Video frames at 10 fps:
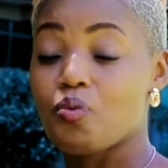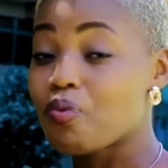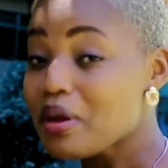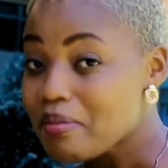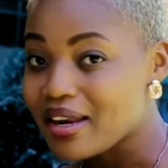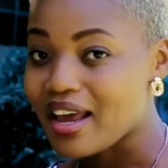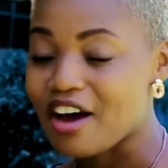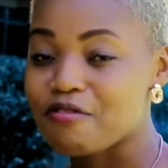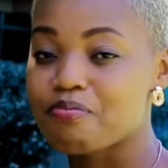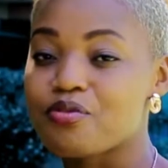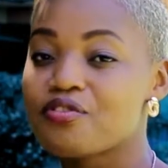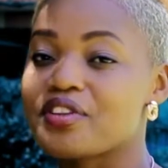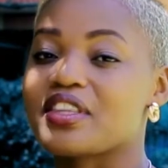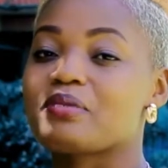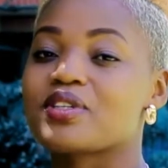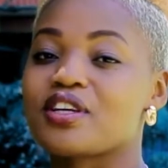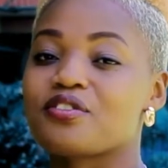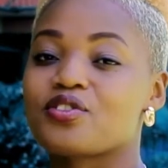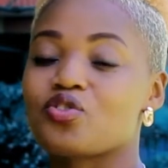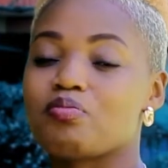women have proven
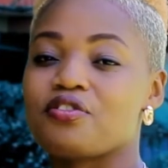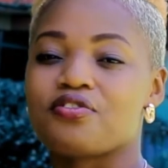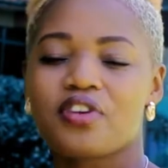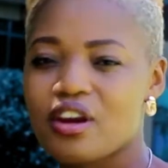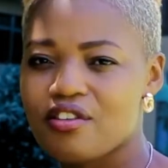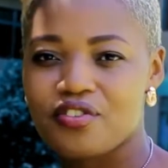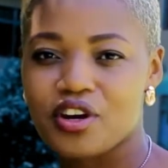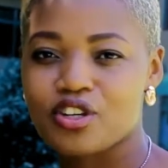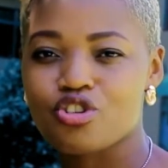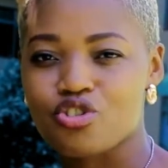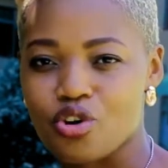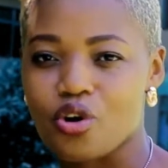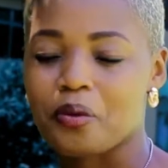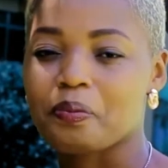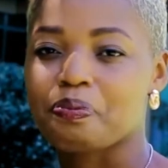themselves to be very, very strong,